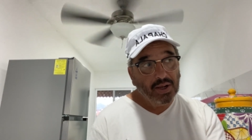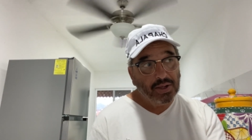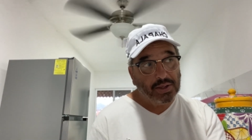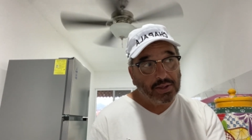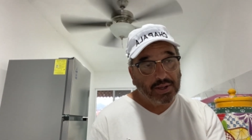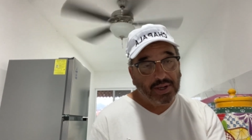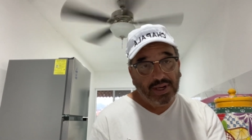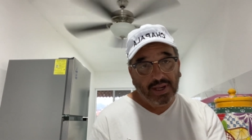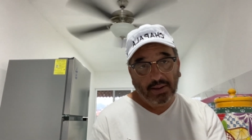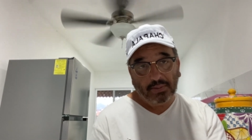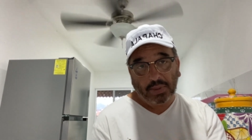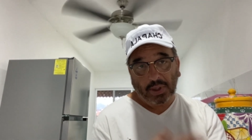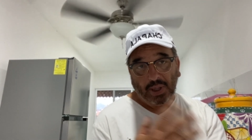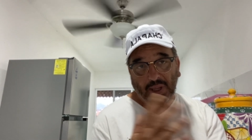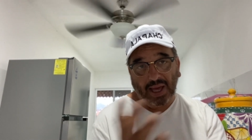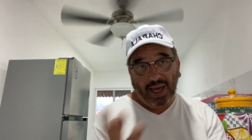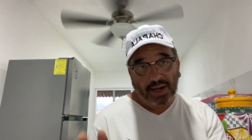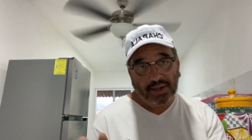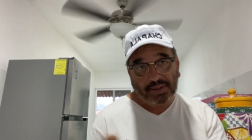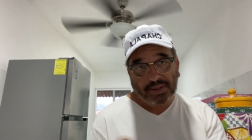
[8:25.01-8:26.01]
You're going to have a
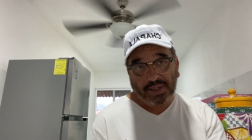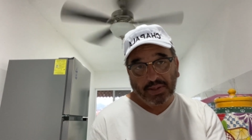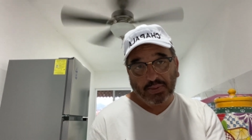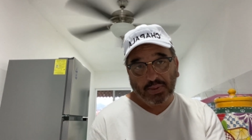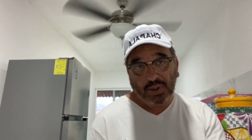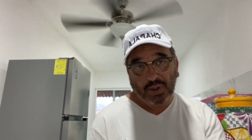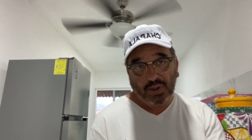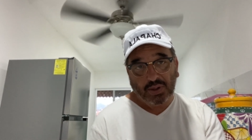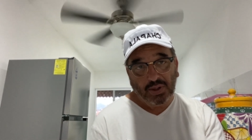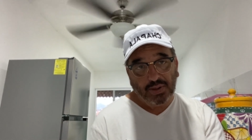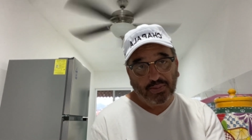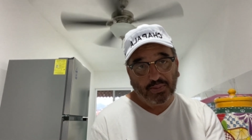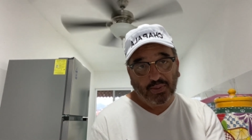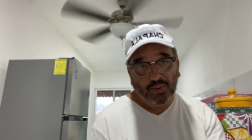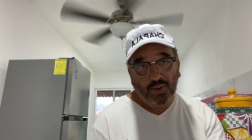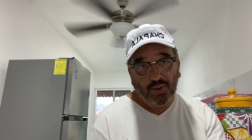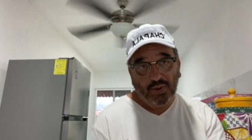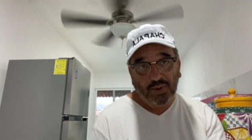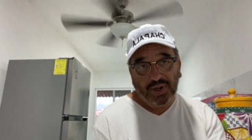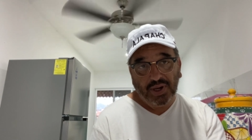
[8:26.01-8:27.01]
lot of different good
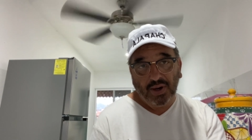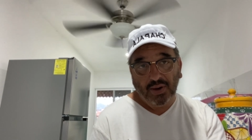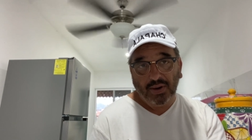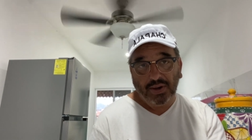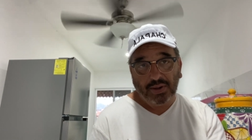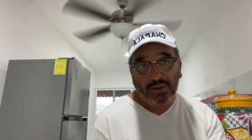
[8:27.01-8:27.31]
food here.